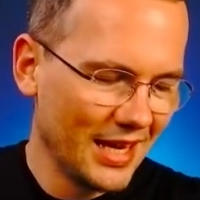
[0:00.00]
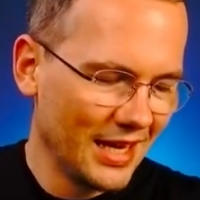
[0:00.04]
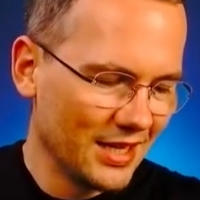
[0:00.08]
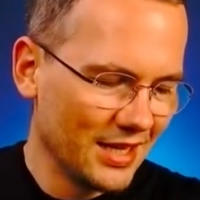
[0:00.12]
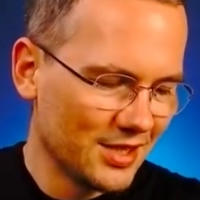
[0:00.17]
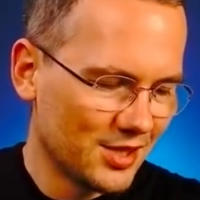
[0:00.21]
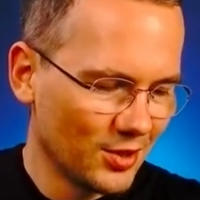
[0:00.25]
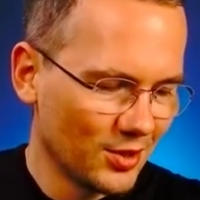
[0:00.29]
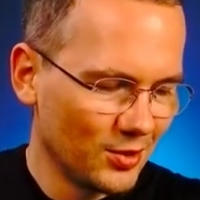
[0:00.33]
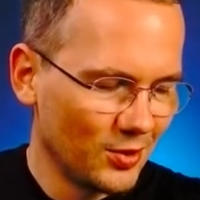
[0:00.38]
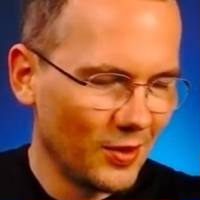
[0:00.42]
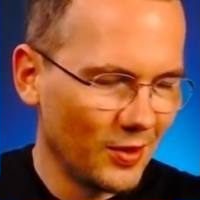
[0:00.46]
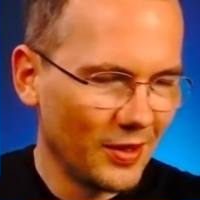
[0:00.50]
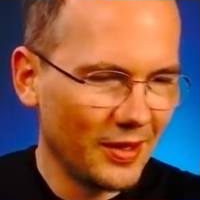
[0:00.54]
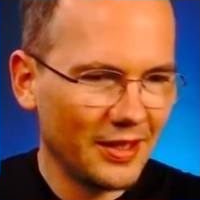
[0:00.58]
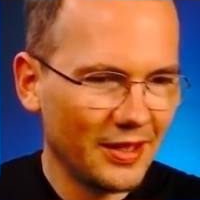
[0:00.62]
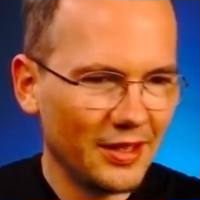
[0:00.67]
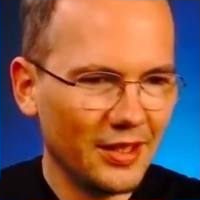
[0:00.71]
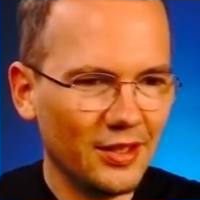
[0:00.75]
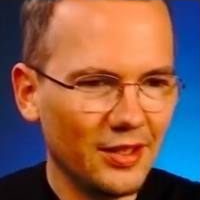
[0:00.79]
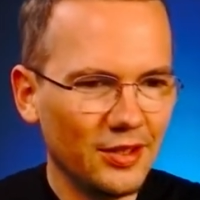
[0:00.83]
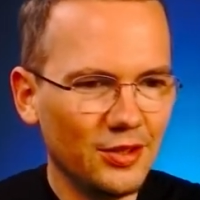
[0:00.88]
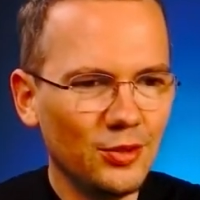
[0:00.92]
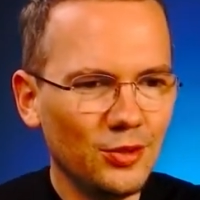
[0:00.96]
So
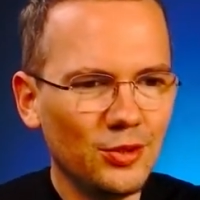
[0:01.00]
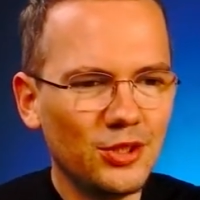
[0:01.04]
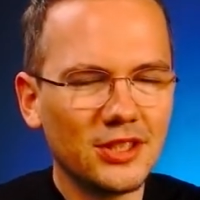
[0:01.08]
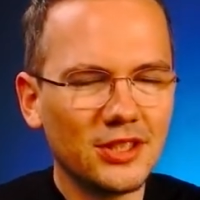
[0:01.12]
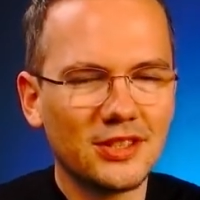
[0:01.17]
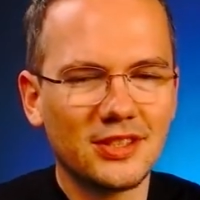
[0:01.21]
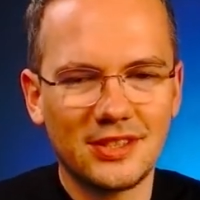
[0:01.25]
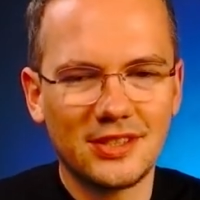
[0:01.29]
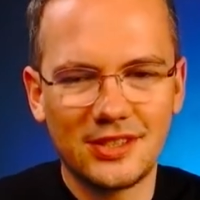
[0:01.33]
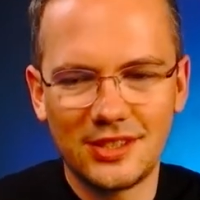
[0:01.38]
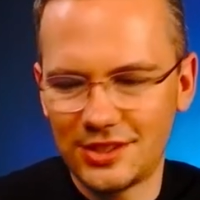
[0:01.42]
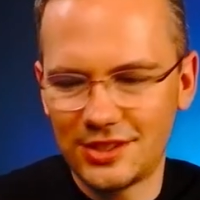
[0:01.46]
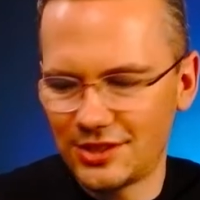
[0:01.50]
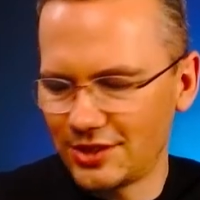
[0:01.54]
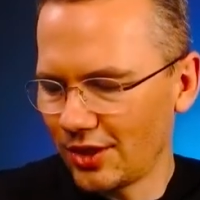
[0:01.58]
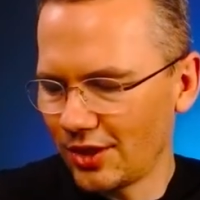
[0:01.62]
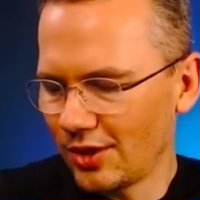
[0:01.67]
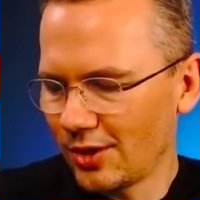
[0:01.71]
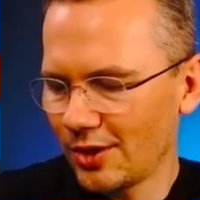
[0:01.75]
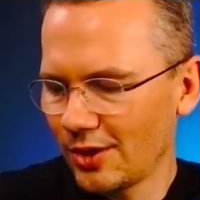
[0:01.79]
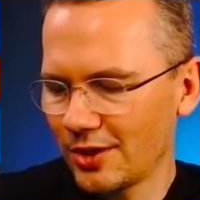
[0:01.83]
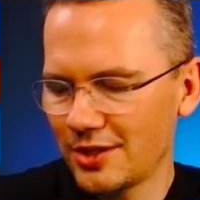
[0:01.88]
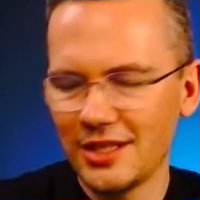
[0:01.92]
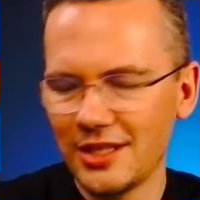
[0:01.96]
you just
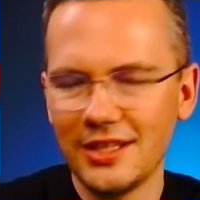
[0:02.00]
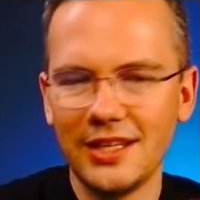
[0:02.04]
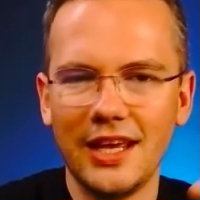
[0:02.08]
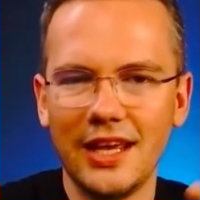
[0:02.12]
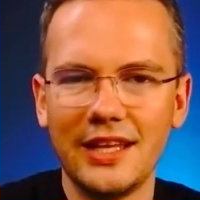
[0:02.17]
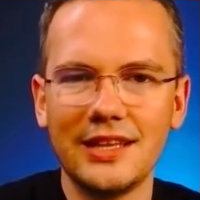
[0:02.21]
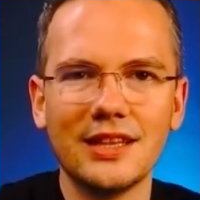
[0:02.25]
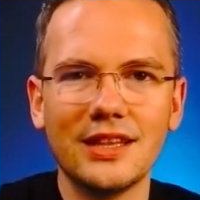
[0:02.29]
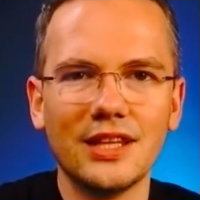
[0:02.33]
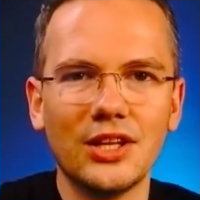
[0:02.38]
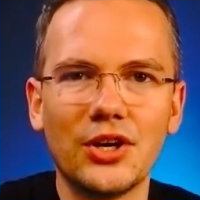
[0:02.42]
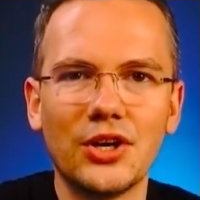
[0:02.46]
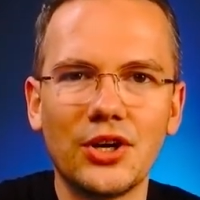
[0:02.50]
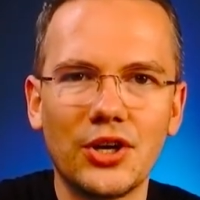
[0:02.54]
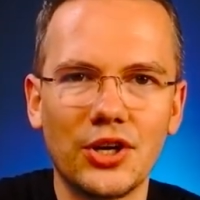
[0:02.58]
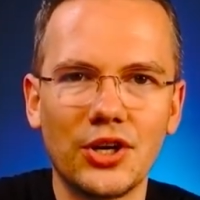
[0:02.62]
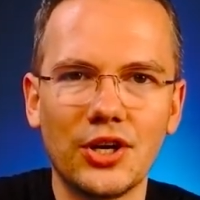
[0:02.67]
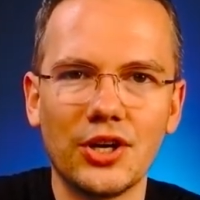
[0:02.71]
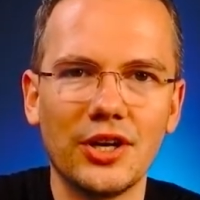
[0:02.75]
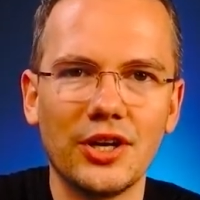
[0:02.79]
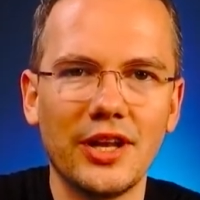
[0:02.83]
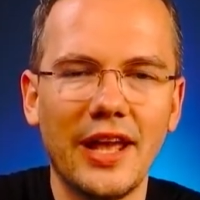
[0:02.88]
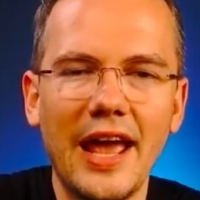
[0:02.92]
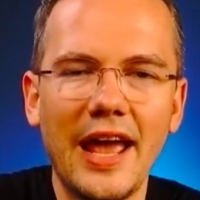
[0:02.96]
start and
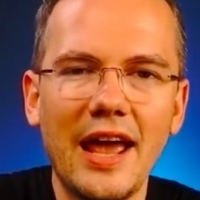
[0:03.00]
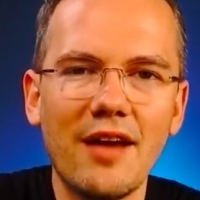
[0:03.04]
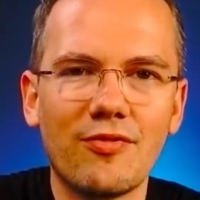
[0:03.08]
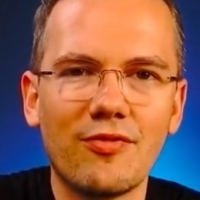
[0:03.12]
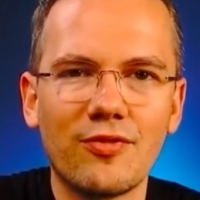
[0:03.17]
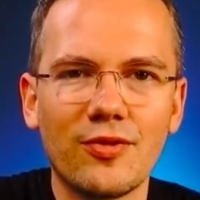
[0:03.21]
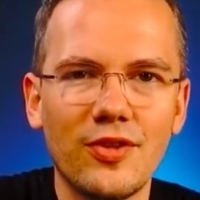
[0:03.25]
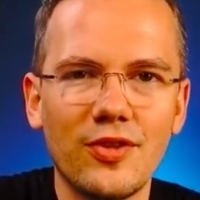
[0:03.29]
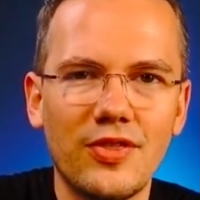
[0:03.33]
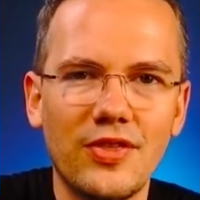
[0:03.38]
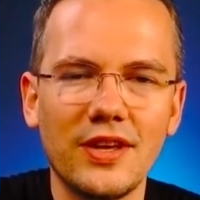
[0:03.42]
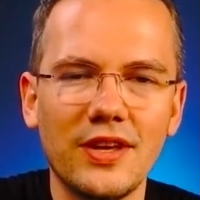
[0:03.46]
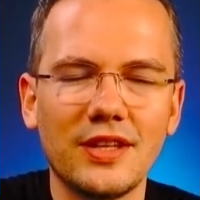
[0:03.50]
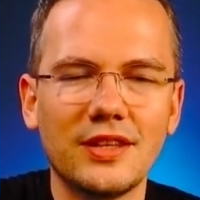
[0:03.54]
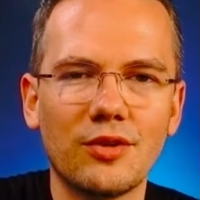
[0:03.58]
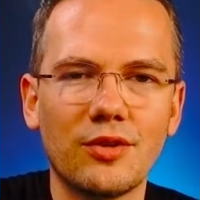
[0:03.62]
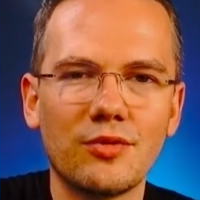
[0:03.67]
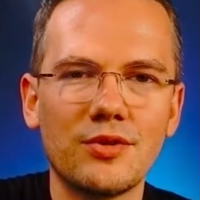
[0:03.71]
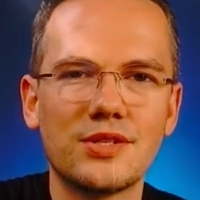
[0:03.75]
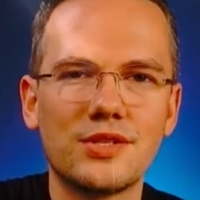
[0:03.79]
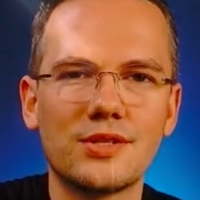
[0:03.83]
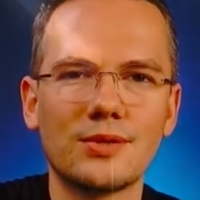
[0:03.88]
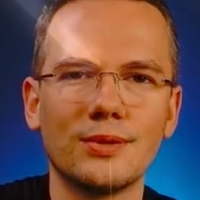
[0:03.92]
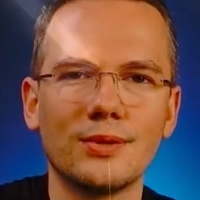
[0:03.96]
learn everything there
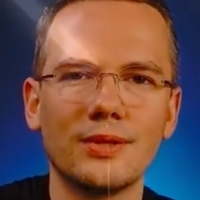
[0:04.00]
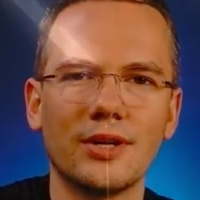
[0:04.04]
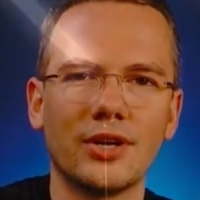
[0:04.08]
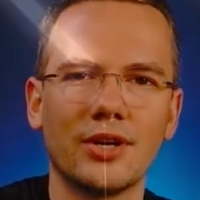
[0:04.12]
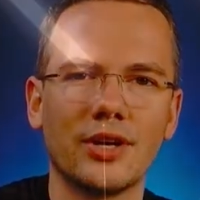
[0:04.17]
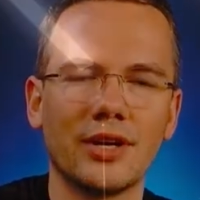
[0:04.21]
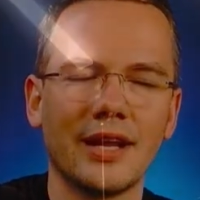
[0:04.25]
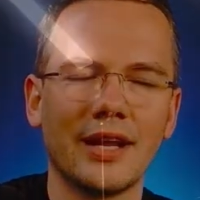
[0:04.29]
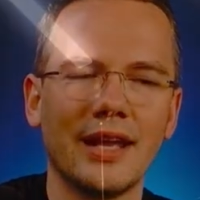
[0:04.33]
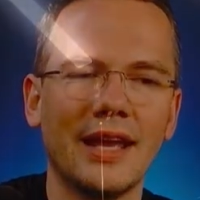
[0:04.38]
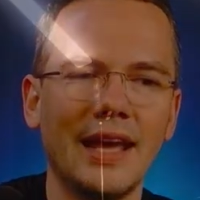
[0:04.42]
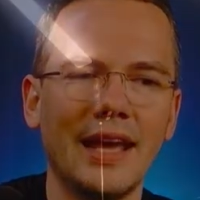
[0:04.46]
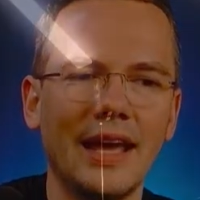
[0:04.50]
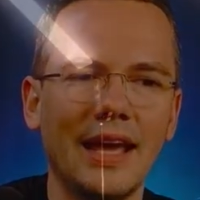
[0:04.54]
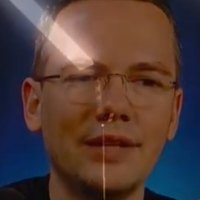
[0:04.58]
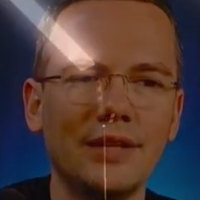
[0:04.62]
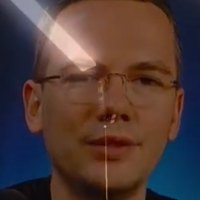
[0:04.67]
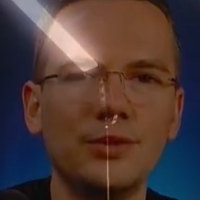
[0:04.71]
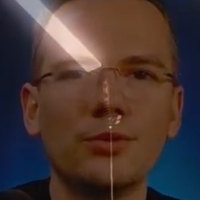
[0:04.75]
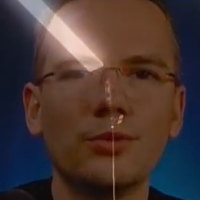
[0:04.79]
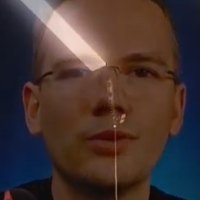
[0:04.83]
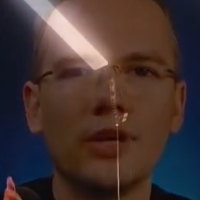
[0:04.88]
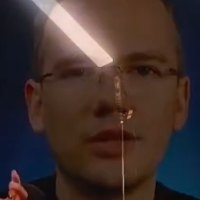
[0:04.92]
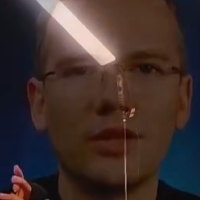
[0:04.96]
is to learn, and
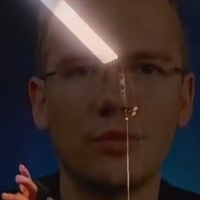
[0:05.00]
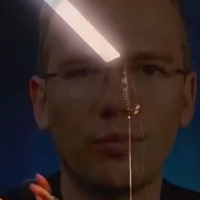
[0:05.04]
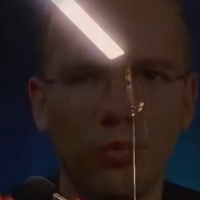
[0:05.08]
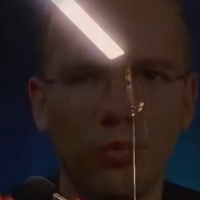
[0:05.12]
you get